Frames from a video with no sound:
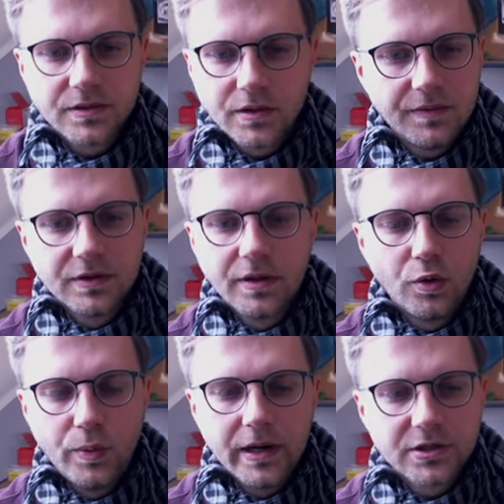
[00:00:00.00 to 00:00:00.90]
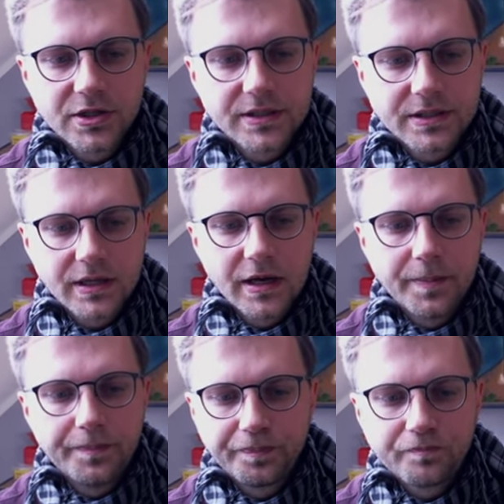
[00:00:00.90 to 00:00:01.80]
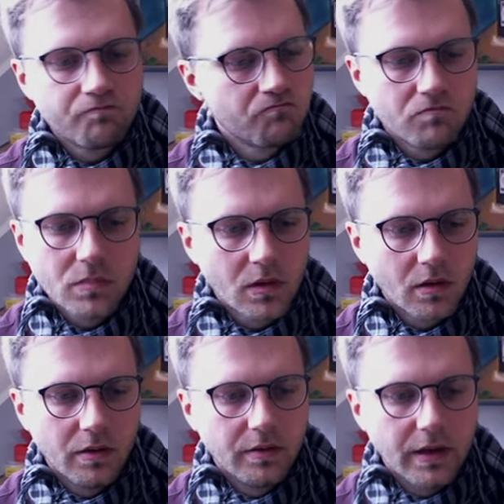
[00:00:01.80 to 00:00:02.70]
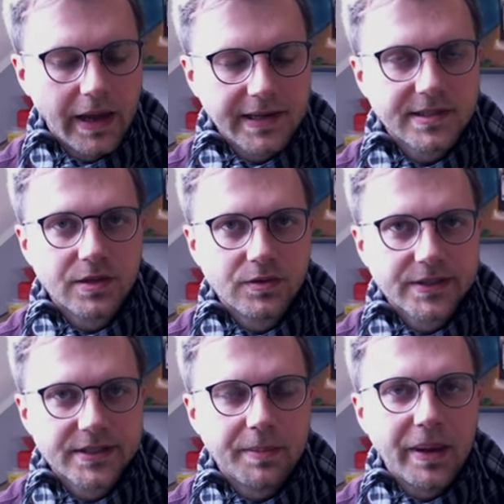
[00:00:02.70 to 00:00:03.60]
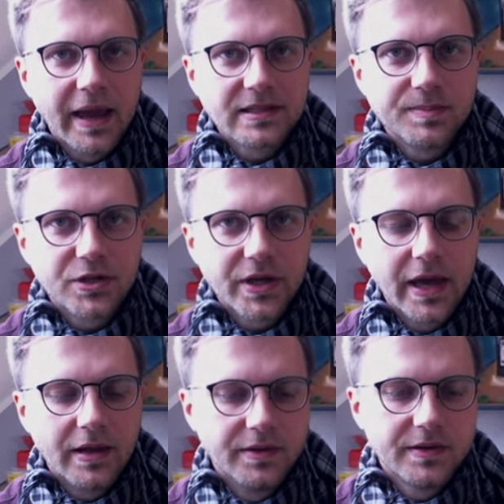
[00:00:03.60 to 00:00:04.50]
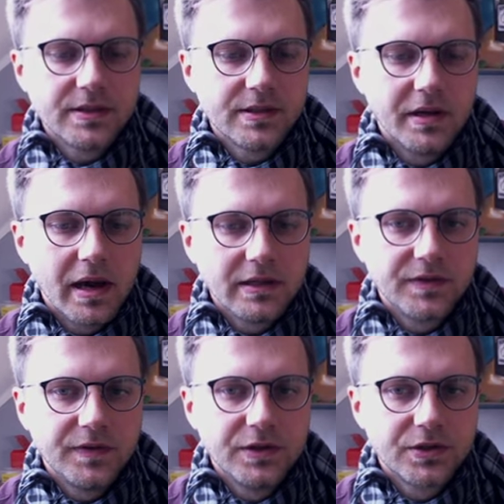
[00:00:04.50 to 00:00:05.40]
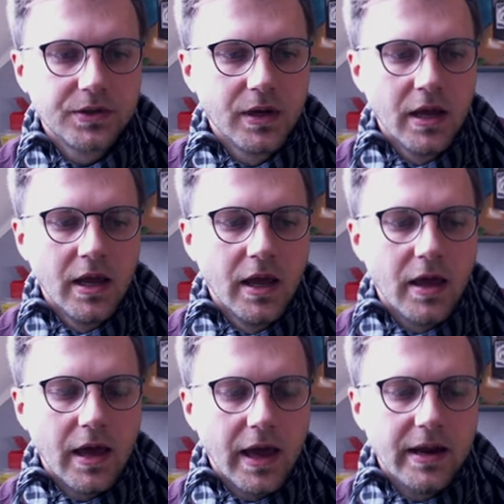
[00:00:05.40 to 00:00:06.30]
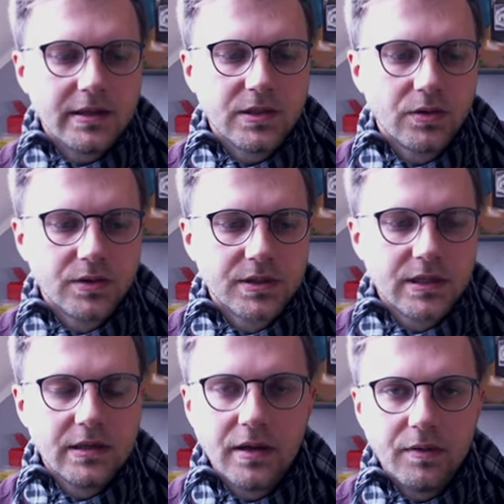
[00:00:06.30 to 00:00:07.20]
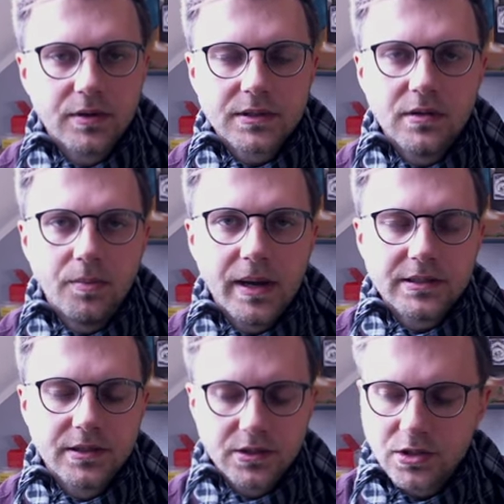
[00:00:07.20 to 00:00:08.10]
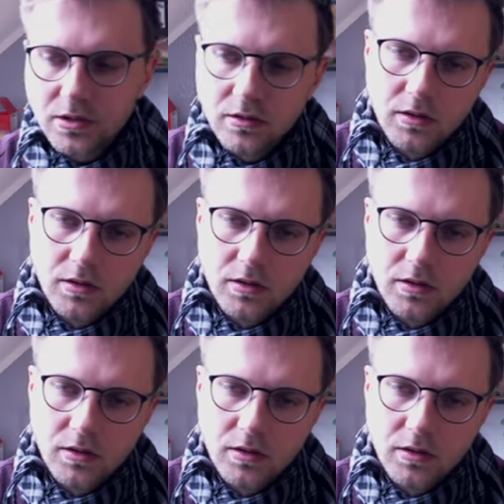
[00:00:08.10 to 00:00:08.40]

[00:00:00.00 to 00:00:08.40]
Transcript: even though we are just um, yeah, executing snappy hex mesh again. This is a nice feature. And as you could see, there was no message